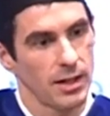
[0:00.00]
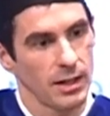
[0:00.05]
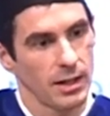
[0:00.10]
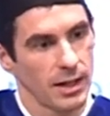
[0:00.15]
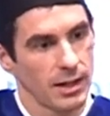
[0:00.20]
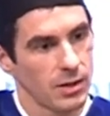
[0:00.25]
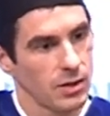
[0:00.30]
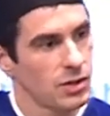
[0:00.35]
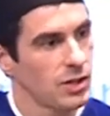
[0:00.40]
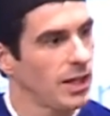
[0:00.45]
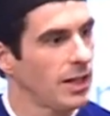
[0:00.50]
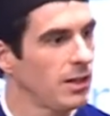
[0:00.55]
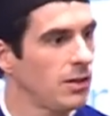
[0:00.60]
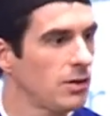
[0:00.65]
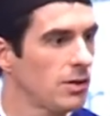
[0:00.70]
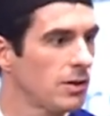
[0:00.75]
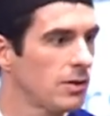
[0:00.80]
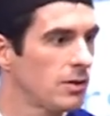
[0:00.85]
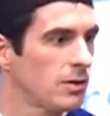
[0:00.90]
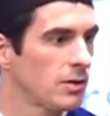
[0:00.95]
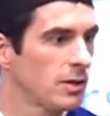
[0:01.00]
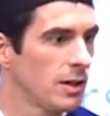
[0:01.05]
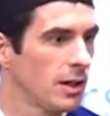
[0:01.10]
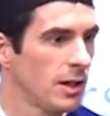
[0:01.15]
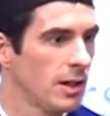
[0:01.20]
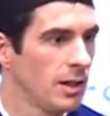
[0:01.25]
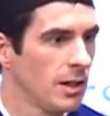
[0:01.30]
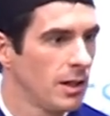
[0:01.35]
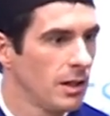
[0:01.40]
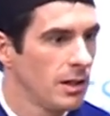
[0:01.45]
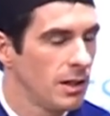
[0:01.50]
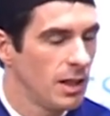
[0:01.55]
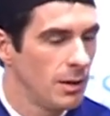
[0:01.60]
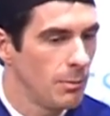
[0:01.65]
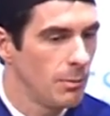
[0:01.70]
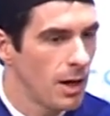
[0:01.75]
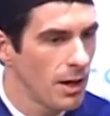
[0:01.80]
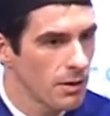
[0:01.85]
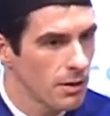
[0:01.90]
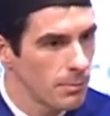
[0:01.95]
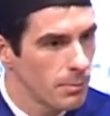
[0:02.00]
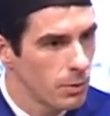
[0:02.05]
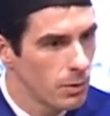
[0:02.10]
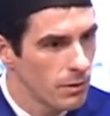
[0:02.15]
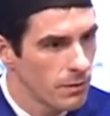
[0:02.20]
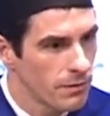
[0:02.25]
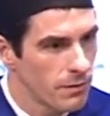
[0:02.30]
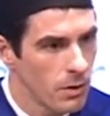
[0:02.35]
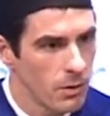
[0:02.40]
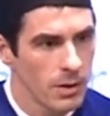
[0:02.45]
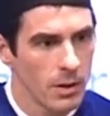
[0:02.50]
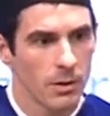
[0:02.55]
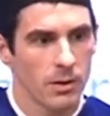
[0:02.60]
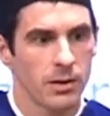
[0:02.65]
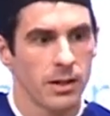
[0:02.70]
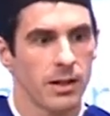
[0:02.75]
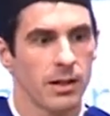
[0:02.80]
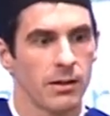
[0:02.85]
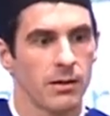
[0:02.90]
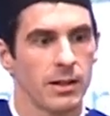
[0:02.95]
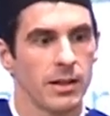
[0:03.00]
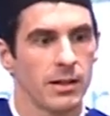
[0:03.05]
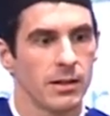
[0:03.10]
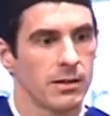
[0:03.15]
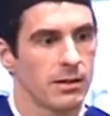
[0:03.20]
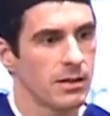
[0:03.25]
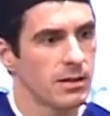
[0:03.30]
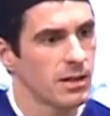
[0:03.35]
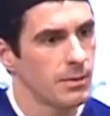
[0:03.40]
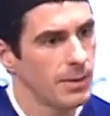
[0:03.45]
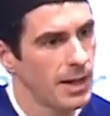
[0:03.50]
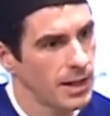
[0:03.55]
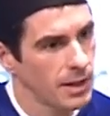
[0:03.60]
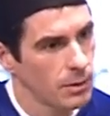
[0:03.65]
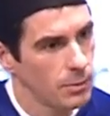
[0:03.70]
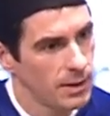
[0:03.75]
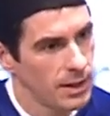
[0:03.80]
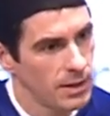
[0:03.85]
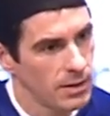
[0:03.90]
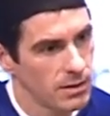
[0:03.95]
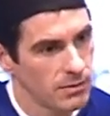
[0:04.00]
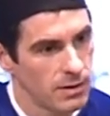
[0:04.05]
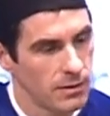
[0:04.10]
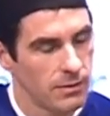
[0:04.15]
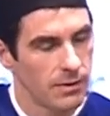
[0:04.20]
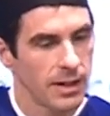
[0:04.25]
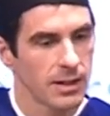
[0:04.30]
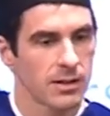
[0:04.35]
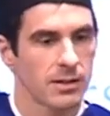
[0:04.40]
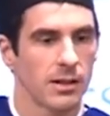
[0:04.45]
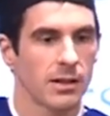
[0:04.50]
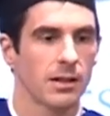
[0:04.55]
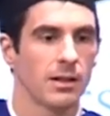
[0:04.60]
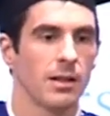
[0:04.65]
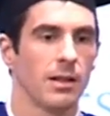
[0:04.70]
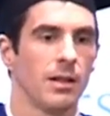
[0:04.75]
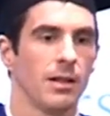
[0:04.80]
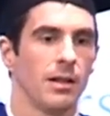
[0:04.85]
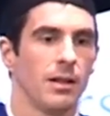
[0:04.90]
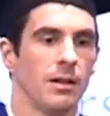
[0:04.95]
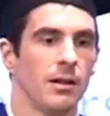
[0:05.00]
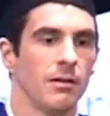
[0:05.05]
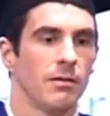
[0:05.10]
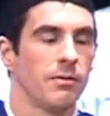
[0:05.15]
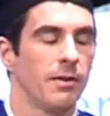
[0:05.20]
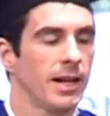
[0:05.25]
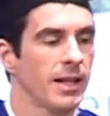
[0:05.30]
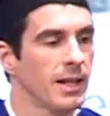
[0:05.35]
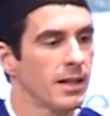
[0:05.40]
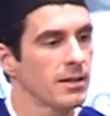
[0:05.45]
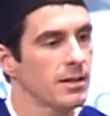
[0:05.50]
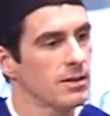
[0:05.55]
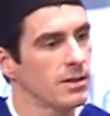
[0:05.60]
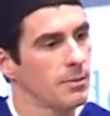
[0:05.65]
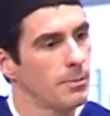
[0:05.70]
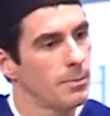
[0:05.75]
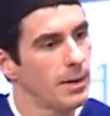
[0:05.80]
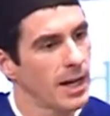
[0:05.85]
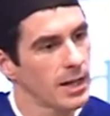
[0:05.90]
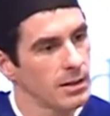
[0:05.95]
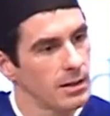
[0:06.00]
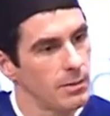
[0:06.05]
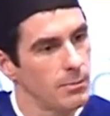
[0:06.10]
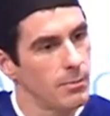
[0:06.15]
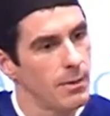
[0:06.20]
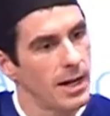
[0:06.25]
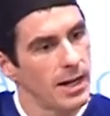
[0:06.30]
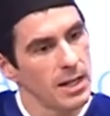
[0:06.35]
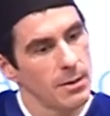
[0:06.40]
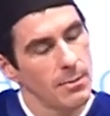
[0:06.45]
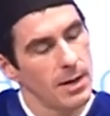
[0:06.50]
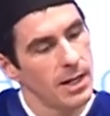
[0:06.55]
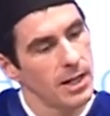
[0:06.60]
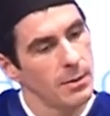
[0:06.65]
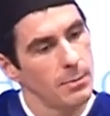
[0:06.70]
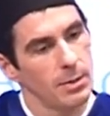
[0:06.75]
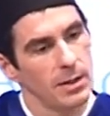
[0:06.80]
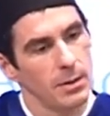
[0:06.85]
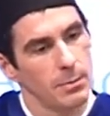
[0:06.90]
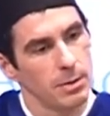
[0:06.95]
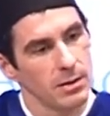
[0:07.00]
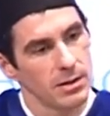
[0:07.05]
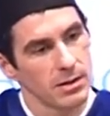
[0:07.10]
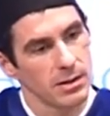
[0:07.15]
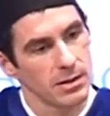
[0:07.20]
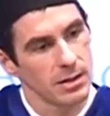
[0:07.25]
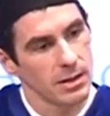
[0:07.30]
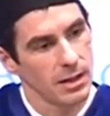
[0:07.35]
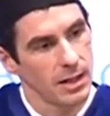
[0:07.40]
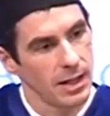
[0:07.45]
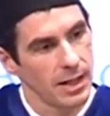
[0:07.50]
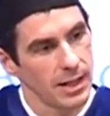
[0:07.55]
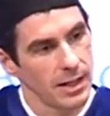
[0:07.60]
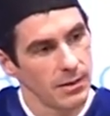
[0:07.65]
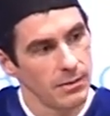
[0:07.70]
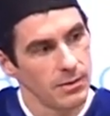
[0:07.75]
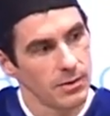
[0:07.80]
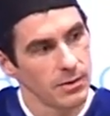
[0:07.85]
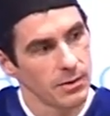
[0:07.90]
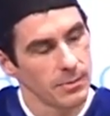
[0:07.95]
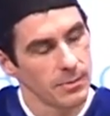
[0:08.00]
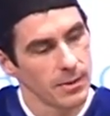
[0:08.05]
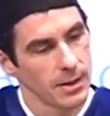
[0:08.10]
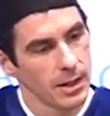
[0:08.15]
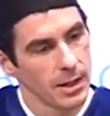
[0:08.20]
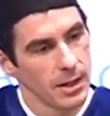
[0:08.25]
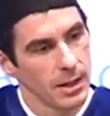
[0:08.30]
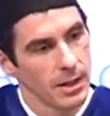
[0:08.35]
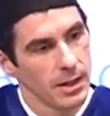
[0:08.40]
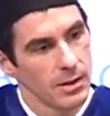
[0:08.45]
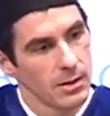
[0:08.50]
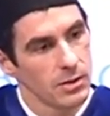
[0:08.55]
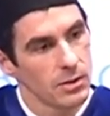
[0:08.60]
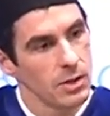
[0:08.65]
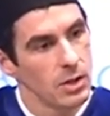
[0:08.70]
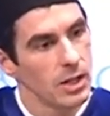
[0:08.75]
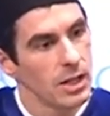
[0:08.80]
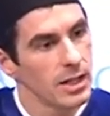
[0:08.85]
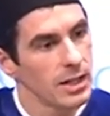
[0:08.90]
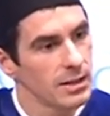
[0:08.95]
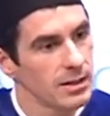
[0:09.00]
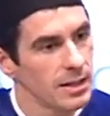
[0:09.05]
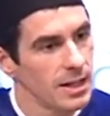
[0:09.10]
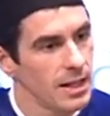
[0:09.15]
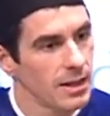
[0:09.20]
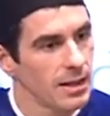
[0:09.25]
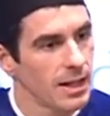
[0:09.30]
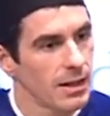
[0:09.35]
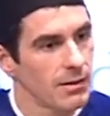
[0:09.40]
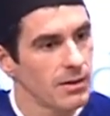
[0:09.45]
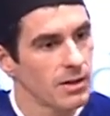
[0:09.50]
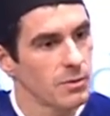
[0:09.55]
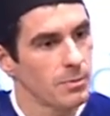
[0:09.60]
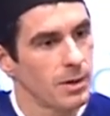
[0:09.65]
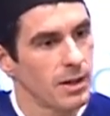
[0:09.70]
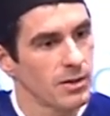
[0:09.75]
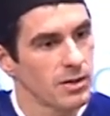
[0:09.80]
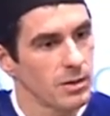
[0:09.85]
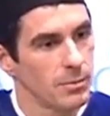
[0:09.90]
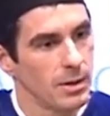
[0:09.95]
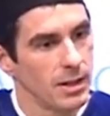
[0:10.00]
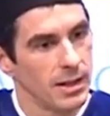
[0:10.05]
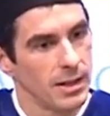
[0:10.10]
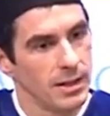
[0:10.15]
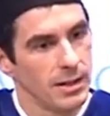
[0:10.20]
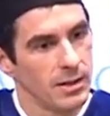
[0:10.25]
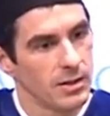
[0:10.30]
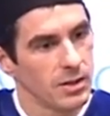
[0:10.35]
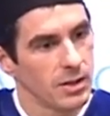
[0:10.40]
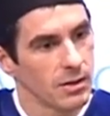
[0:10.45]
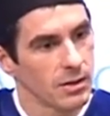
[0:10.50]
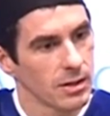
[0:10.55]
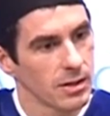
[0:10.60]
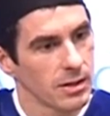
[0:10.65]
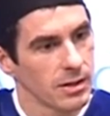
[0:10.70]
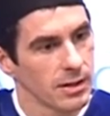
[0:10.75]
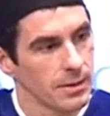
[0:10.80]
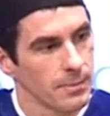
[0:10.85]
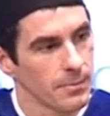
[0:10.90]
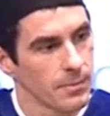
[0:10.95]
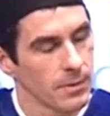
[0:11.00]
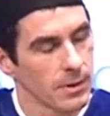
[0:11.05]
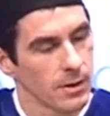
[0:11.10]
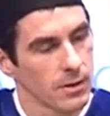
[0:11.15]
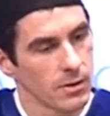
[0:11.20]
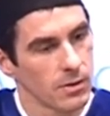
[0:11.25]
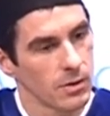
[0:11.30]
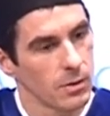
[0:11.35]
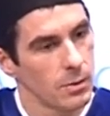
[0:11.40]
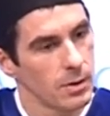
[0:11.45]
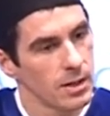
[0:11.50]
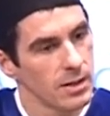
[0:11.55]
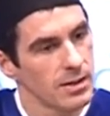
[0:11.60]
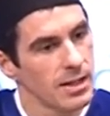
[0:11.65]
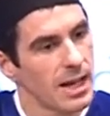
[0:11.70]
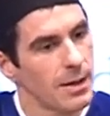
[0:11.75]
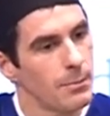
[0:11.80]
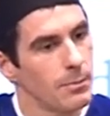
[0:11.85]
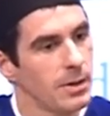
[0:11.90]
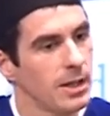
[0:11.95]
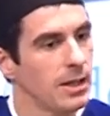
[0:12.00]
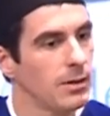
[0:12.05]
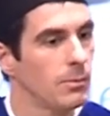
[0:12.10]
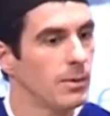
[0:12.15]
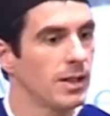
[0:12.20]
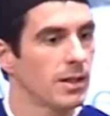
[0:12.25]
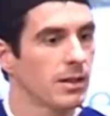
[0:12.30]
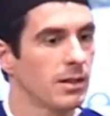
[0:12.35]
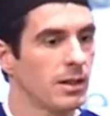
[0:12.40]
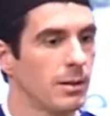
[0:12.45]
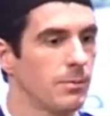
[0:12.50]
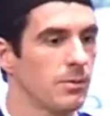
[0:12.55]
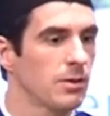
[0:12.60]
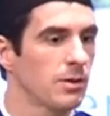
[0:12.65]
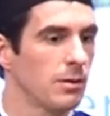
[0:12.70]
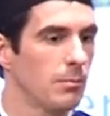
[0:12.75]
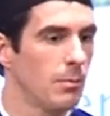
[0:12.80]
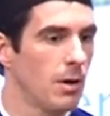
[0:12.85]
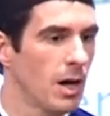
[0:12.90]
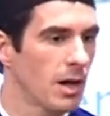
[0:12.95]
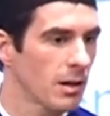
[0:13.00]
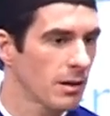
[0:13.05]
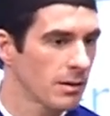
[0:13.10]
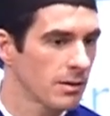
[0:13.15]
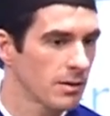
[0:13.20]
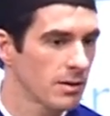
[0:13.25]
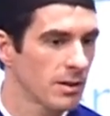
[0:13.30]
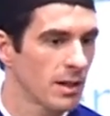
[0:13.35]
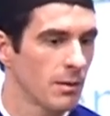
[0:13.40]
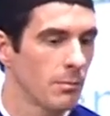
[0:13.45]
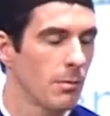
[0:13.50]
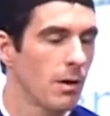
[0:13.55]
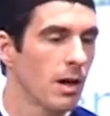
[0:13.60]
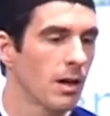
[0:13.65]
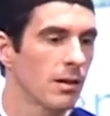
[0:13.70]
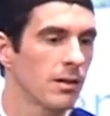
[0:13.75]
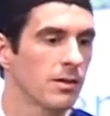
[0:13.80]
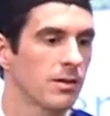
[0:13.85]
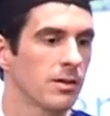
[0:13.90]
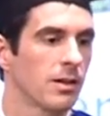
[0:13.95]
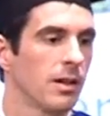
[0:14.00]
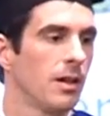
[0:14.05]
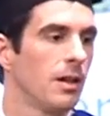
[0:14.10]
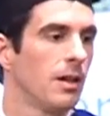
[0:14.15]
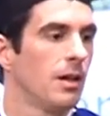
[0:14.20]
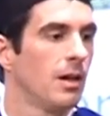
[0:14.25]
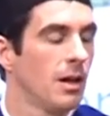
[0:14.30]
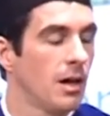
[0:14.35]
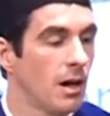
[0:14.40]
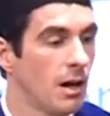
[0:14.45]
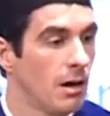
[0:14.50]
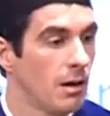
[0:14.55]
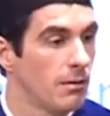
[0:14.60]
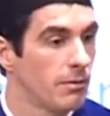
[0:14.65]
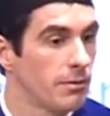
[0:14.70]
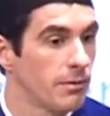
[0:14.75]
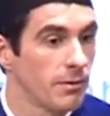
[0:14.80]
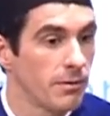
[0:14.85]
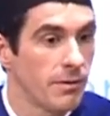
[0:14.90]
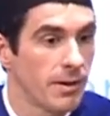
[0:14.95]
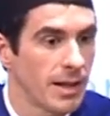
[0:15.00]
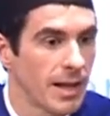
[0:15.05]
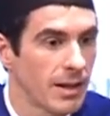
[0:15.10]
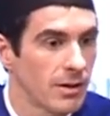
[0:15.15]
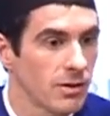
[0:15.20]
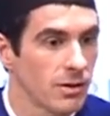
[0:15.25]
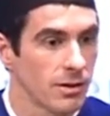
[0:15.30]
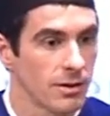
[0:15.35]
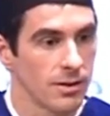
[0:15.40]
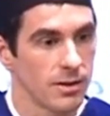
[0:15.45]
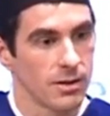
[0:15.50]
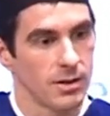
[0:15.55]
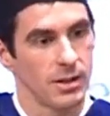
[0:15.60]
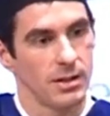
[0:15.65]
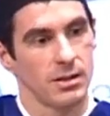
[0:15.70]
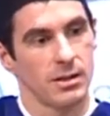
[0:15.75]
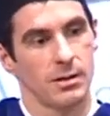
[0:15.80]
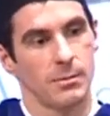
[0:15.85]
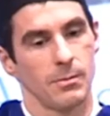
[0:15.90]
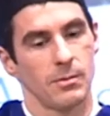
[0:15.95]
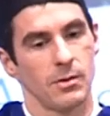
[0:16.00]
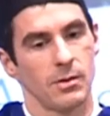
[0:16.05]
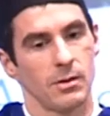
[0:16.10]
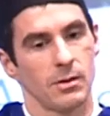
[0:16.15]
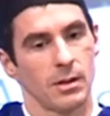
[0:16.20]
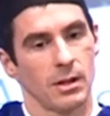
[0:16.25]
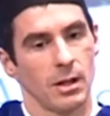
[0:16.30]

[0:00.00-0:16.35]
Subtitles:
exchanges, in modern portfolio theory, in systematic ways of investing. Finance has impacted many, many people's lives. So you got to take that responsibility seriously. So what does that mean when it comes to models and models of financial systems?